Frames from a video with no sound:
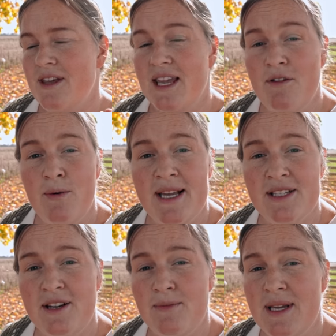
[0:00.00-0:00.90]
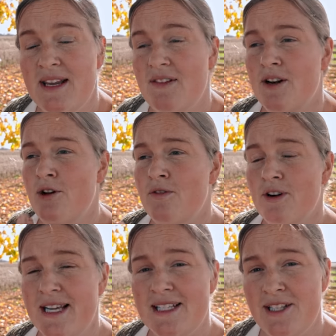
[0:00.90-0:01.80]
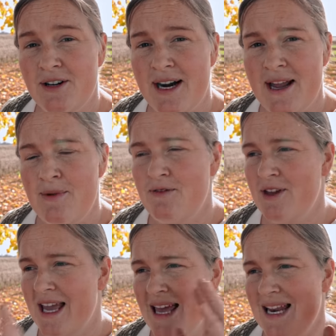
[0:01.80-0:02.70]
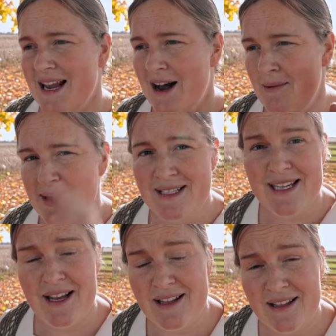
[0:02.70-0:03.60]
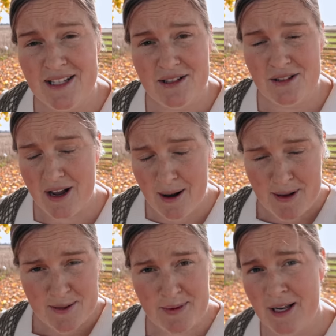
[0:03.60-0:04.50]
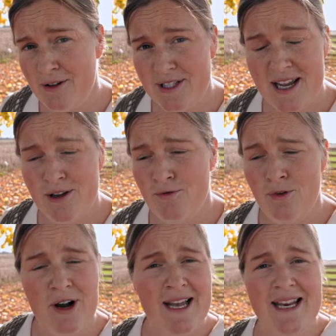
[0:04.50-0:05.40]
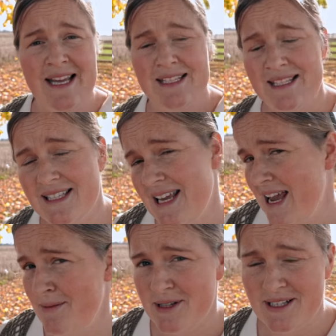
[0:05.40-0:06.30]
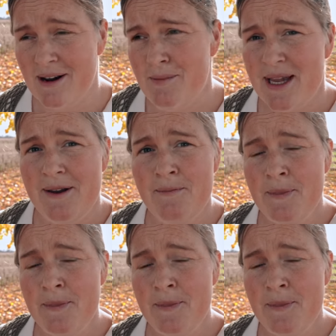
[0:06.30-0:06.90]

The giveaway is going to be given over on Instagram. If you get any comments down in the comments below saying you've won, it's a scam, it's not me.